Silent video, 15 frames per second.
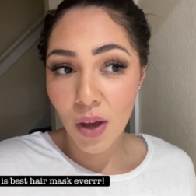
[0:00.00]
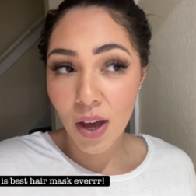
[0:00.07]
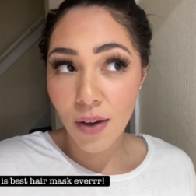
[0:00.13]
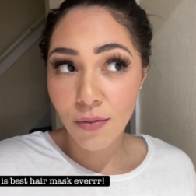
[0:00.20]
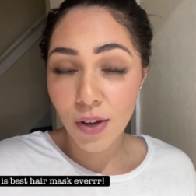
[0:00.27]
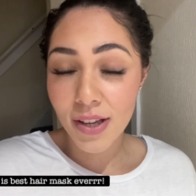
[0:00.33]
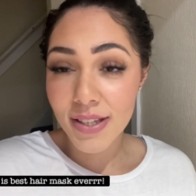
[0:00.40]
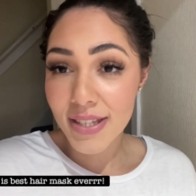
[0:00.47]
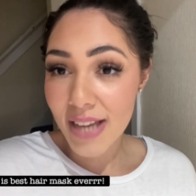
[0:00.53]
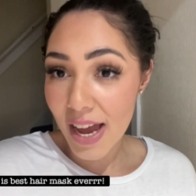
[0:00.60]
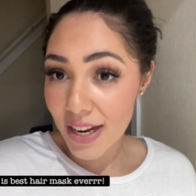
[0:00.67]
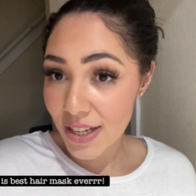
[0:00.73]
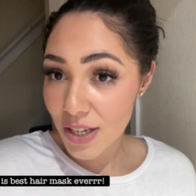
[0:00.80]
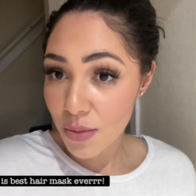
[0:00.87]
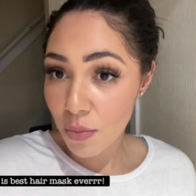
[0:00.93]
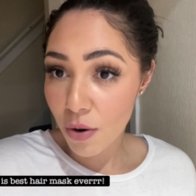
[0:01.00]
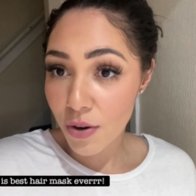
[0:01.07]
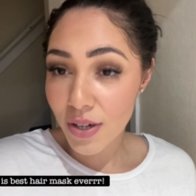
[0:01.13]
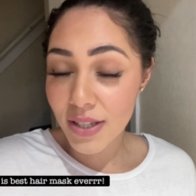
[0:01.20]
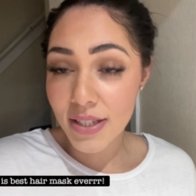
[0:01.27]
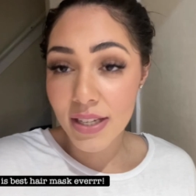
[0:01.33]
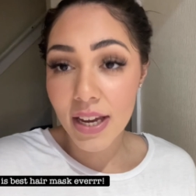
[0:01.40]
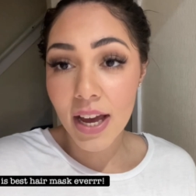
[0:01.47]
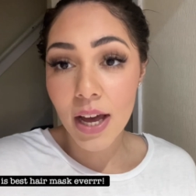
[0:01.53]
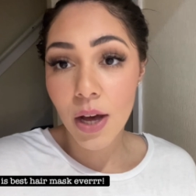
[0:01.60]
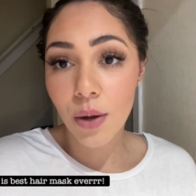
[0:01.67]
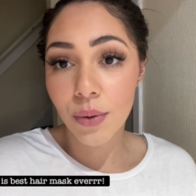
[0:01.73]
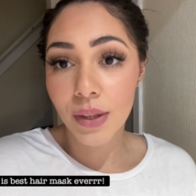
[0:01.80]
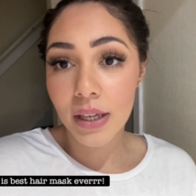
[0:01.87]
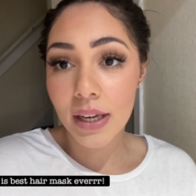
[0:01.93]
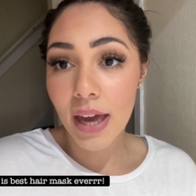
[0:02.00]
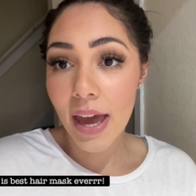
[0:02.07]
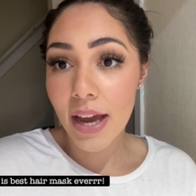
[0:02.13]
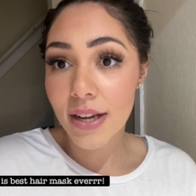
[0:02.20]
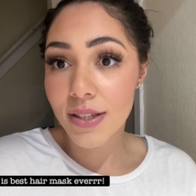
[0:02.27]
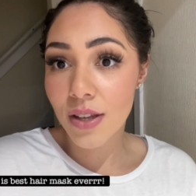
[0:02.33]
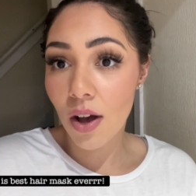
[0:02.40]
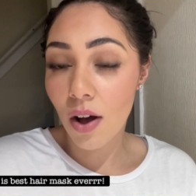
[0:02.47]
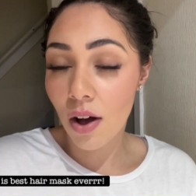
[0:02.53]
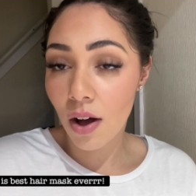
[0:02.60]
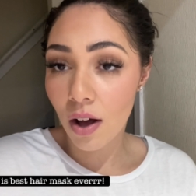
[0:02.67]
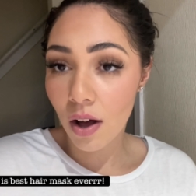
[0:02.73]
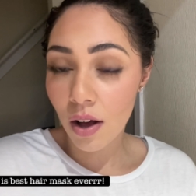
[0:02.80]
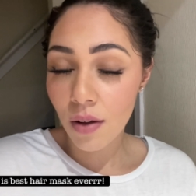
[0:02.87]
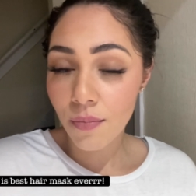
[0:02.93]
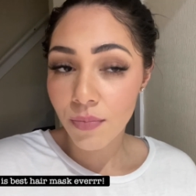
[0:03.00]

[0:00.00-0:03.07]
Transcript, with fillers: I've got scanned tomorrow to see how the eggs are.